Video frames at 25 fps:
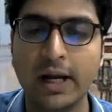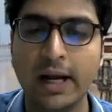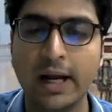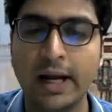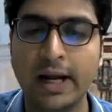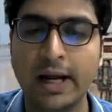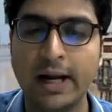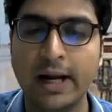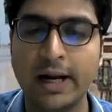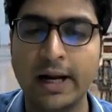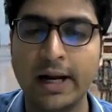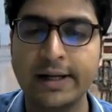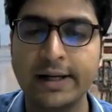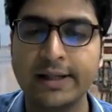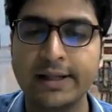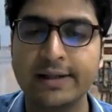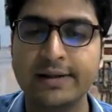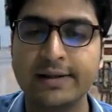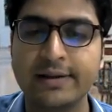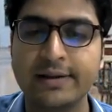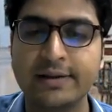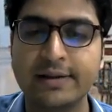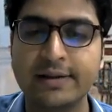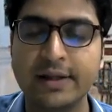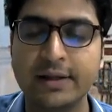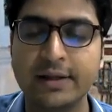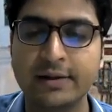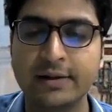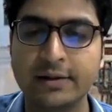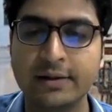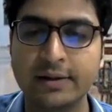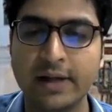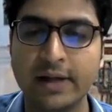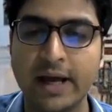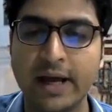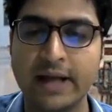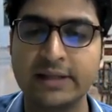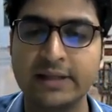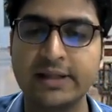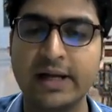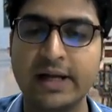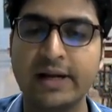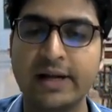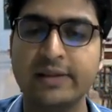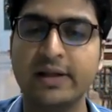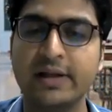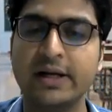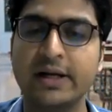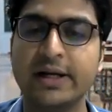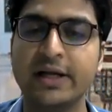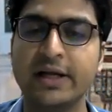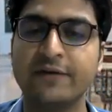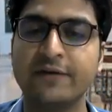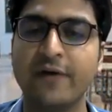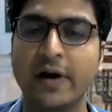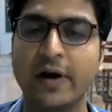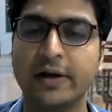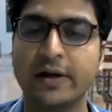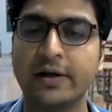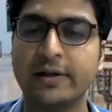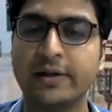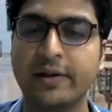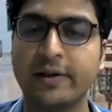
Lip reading: and 6 as the resulting vector.